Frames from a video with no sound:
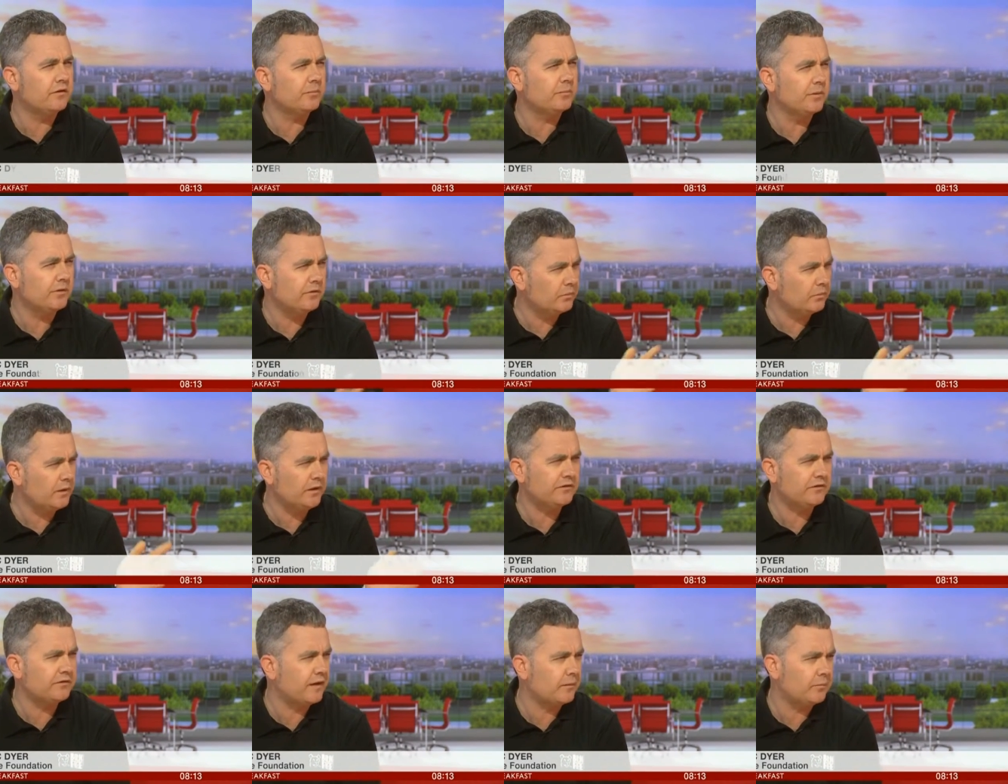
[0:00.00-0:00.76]
But there's
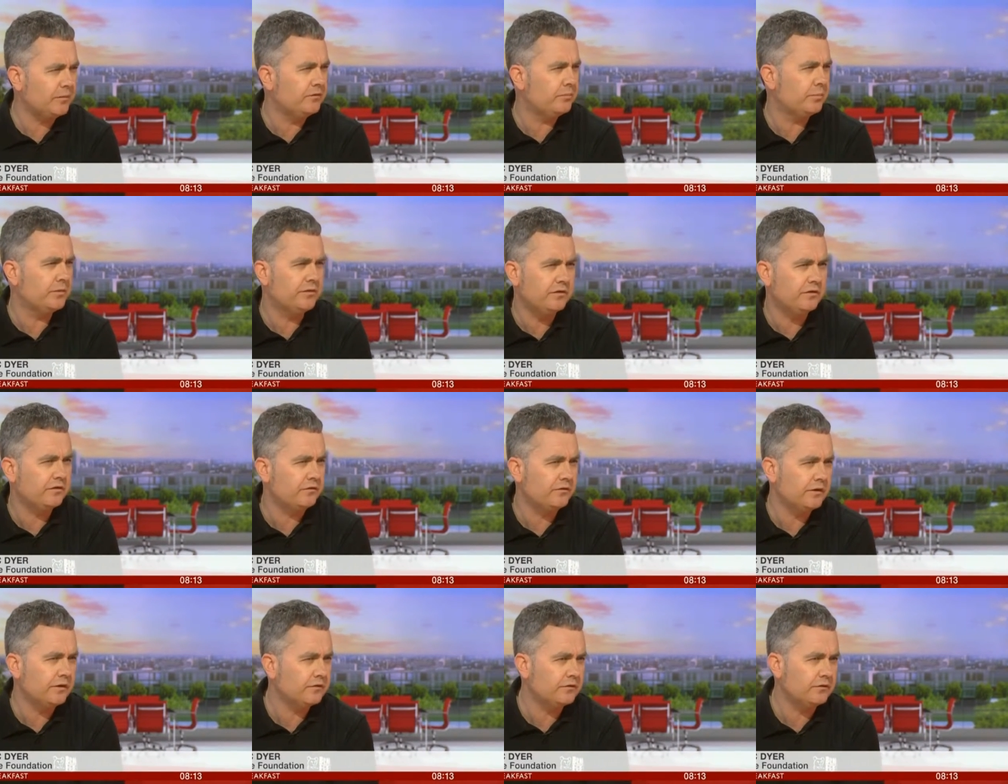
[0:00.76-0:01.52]
well-established British
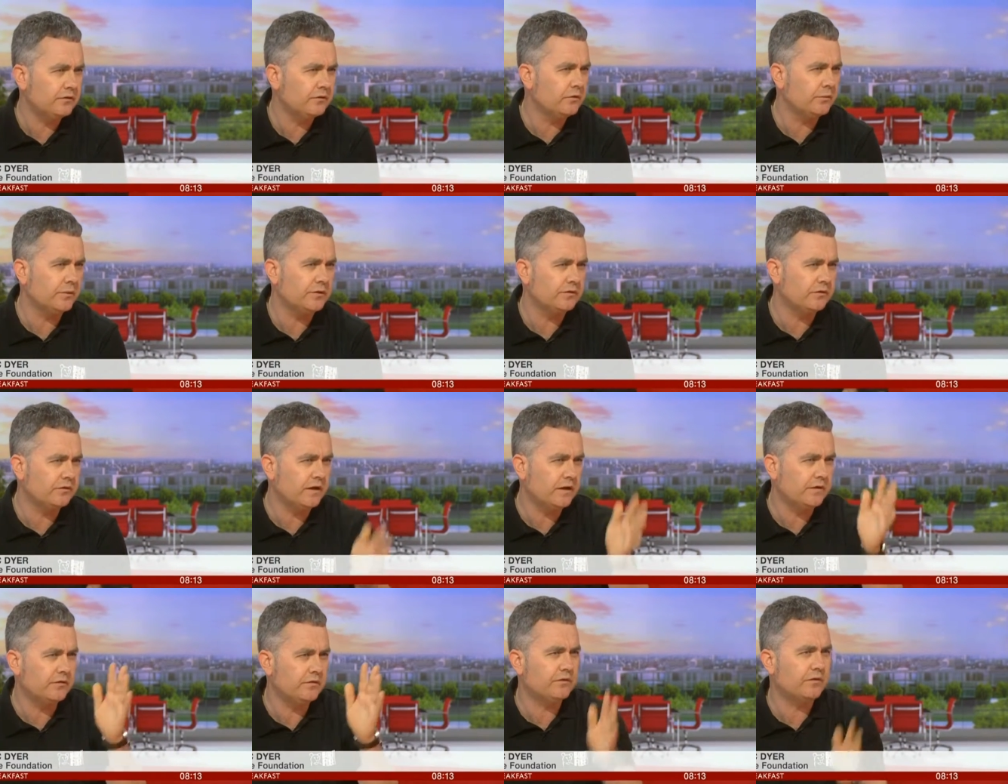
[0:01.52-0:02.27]
figures that do it. Sir
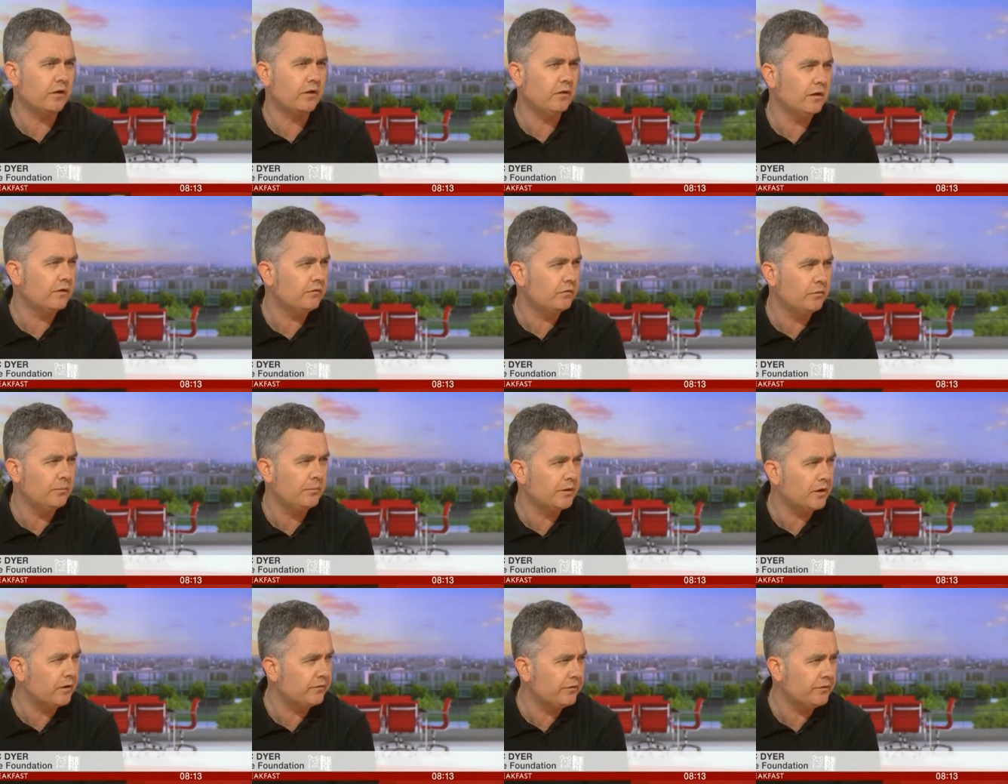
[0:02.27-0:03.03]
David Scholey, a former
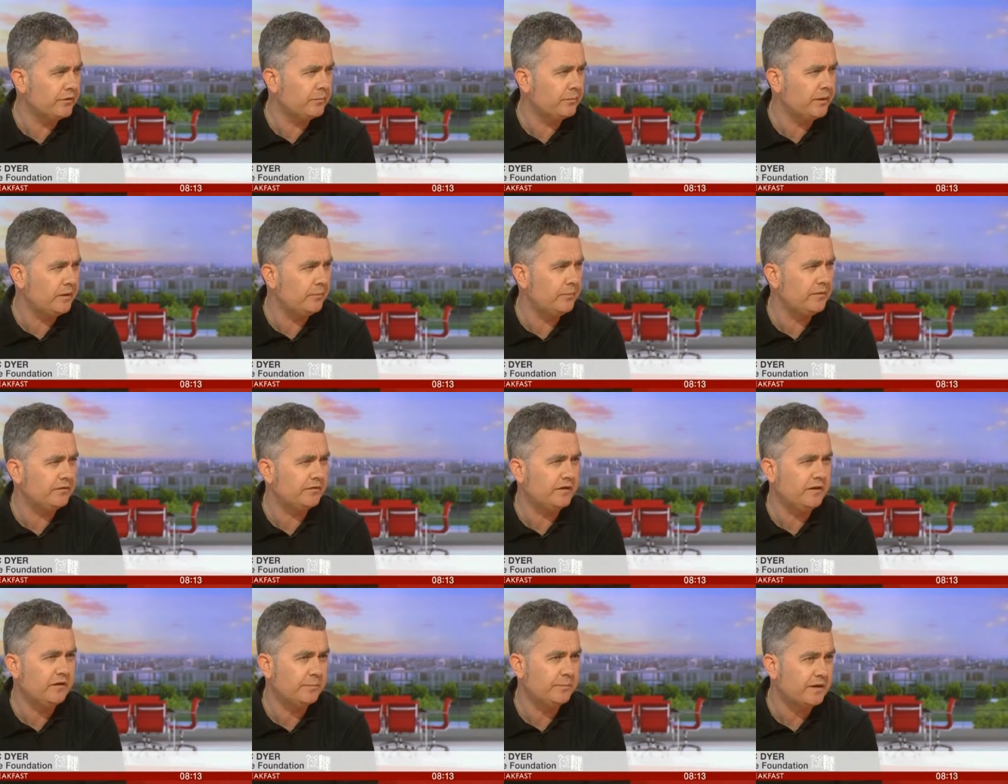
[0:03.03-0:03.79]
governor of the
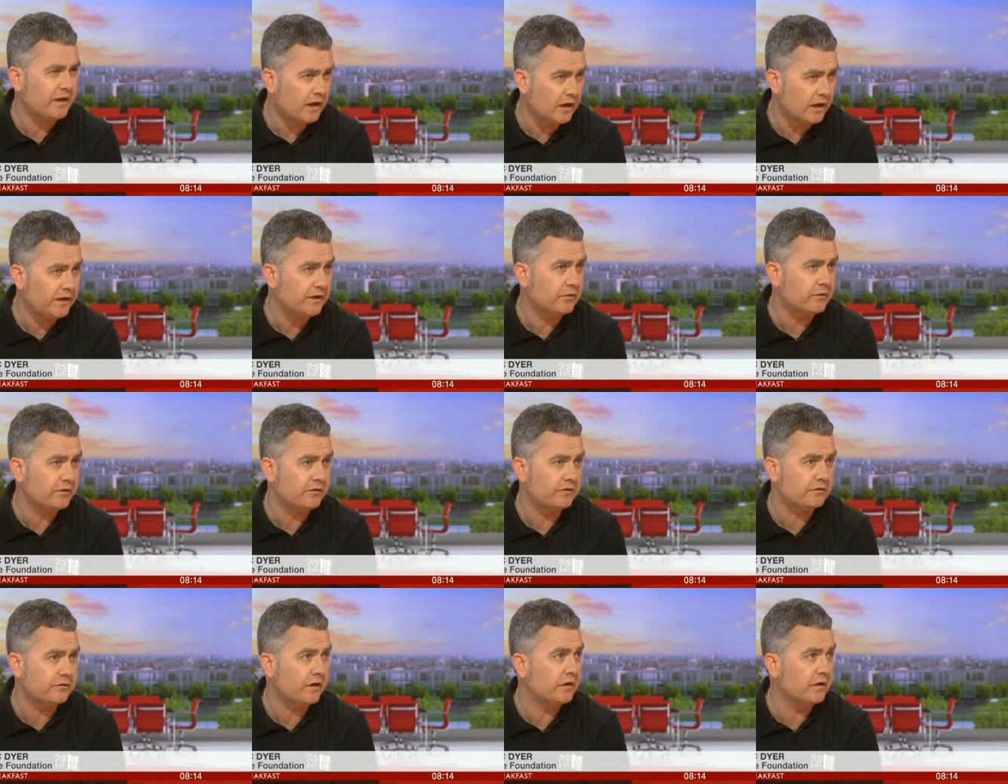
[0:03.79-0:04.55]
BBC, has been highly
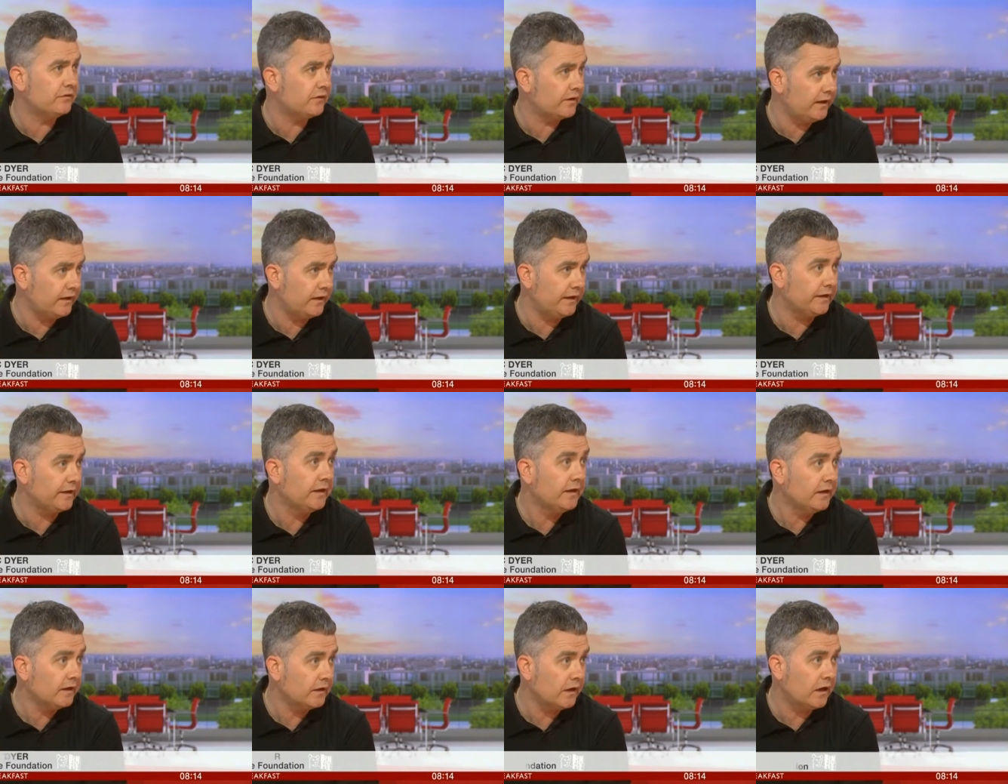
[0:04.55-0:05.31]
criticised for killing
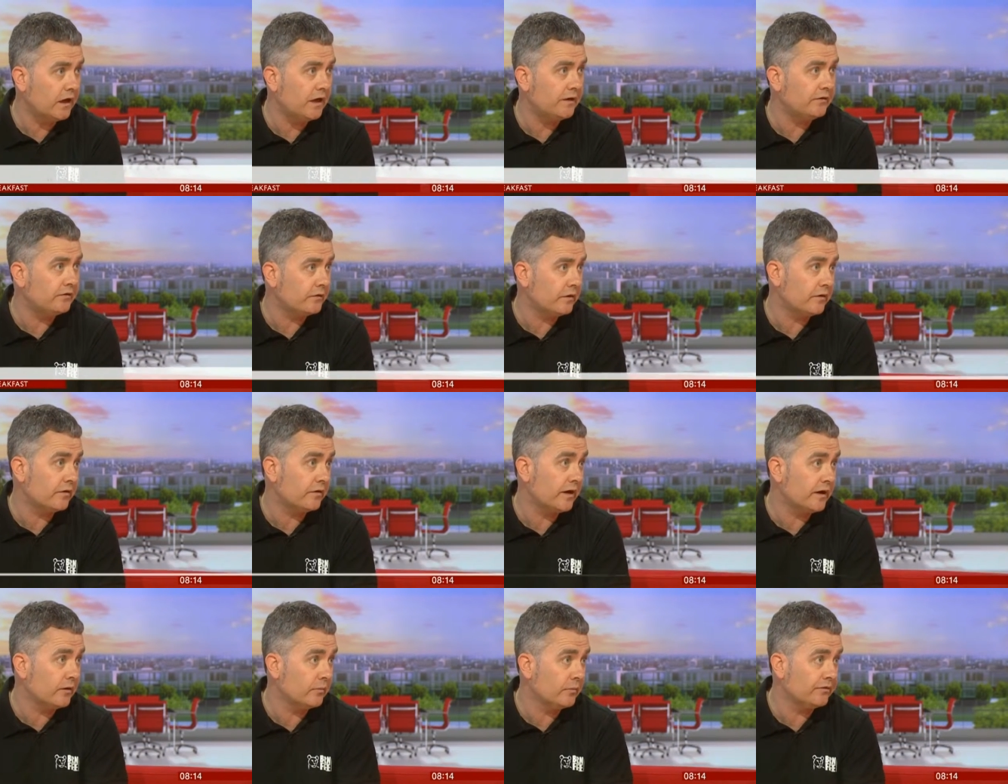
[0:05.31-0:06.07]
lions and other
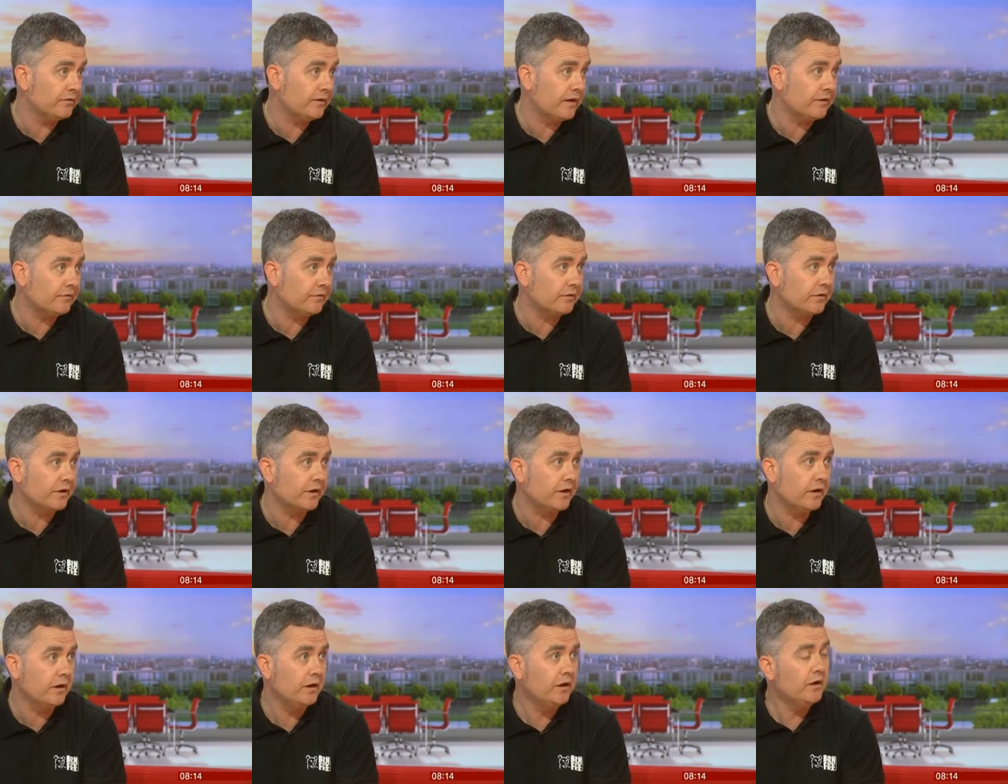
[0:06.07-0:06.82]
animals in
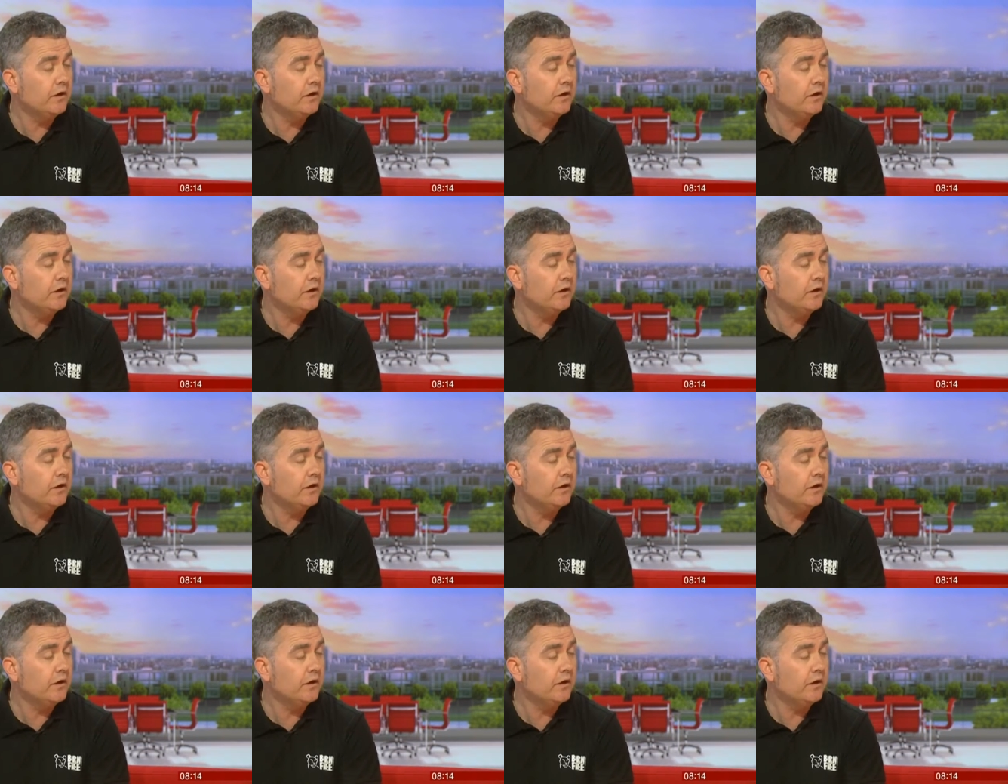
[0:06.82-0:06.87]
Africa.